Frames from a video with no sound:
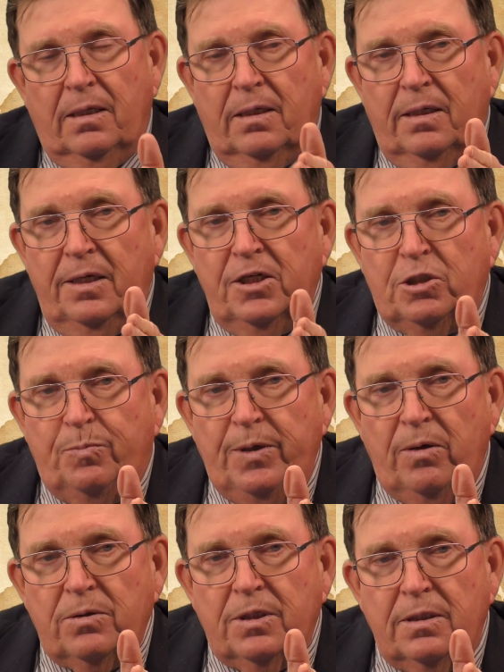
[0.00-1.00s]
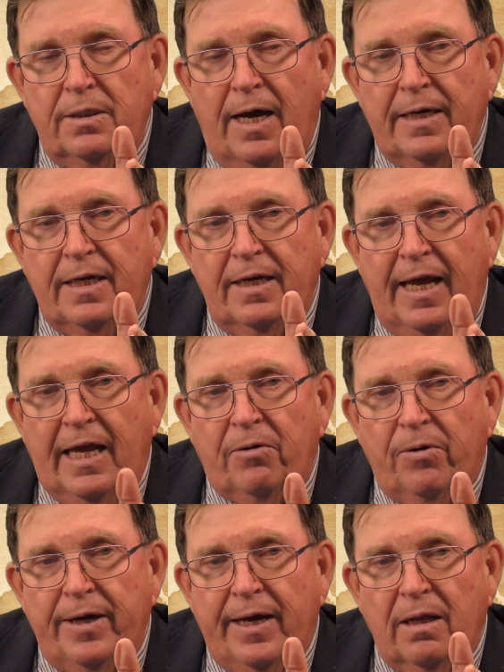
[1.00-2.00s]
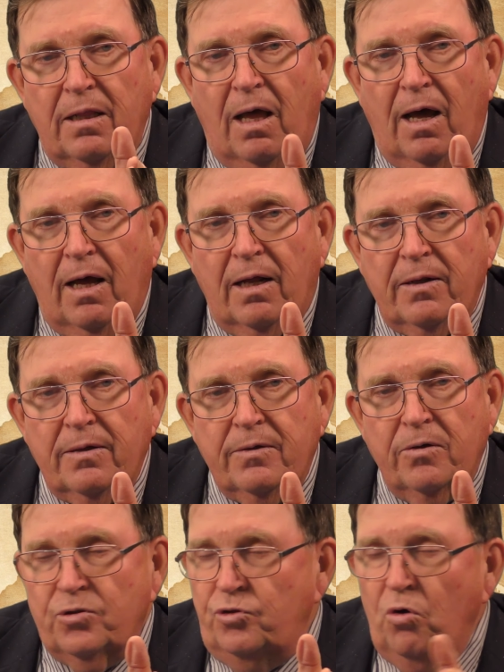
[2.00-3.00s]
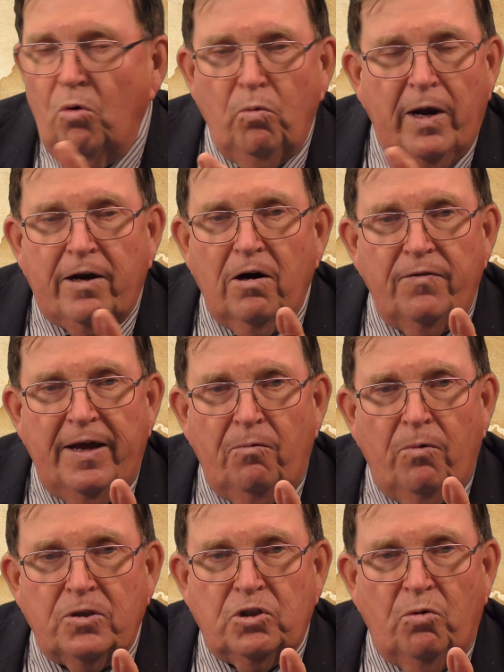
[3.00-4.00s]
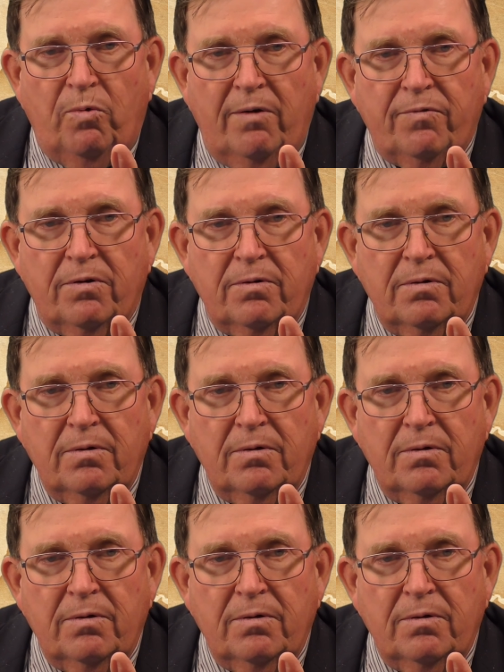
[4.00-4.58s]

Ishmael did not get angry at Allah. There's no record of that whatsoever.